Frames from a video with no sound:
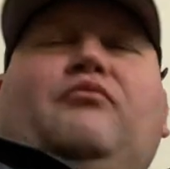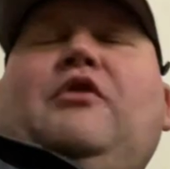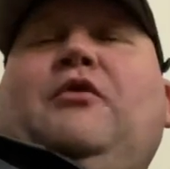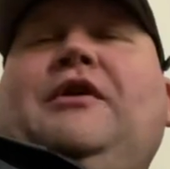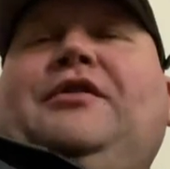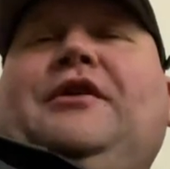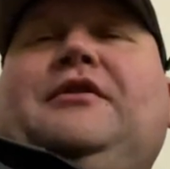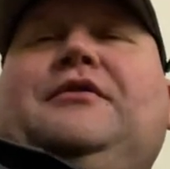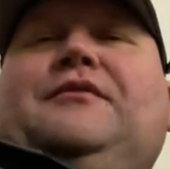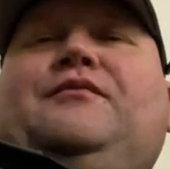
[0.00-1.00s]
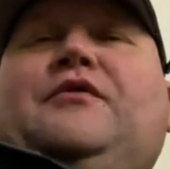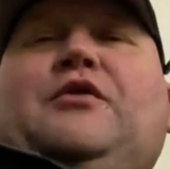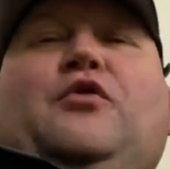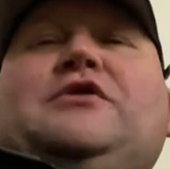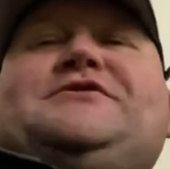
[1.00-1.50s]
One thing,
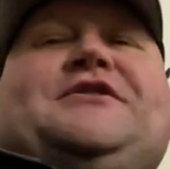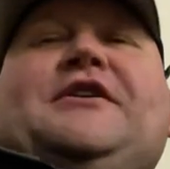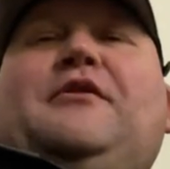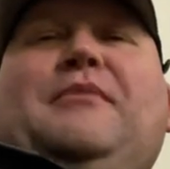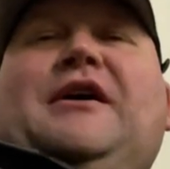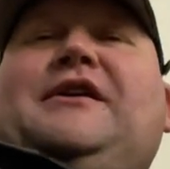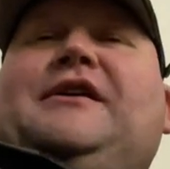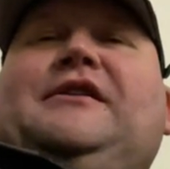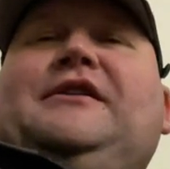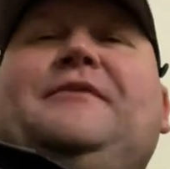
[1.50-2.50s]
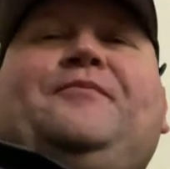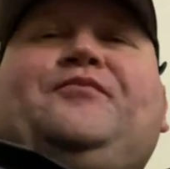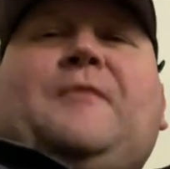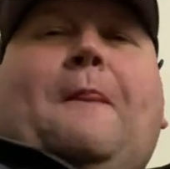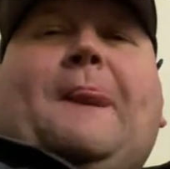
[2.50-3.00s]
the worst thing about Italy
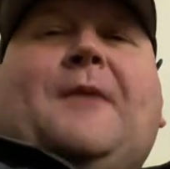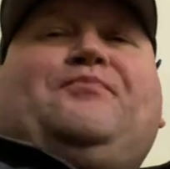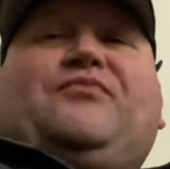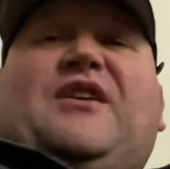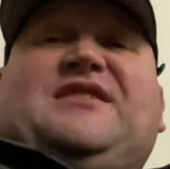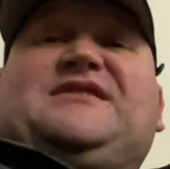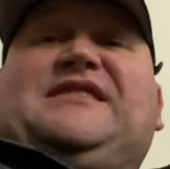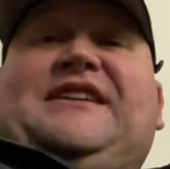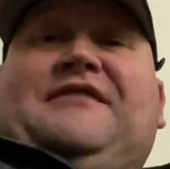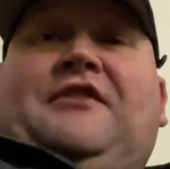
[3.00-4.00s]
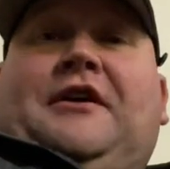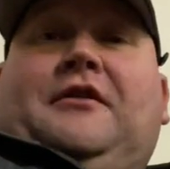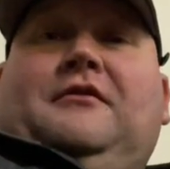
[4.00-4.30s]
is leaving.